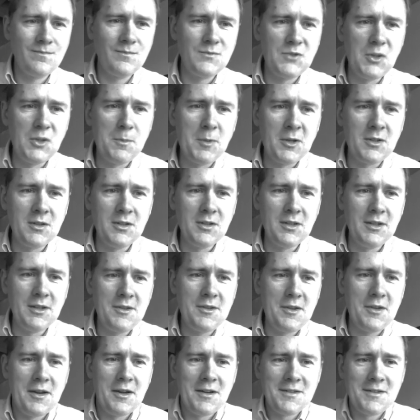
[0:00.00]
typically
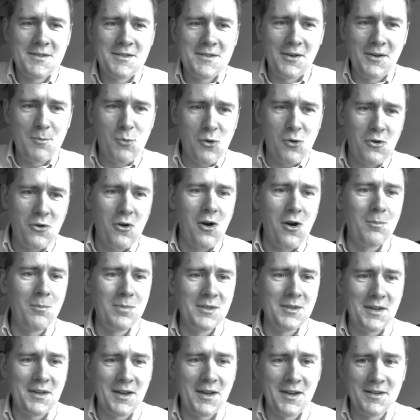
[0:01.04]
things are more
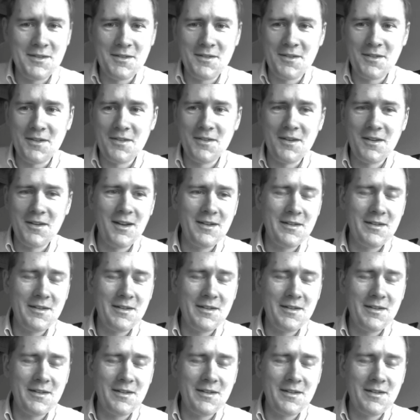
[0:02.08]
complicated than that.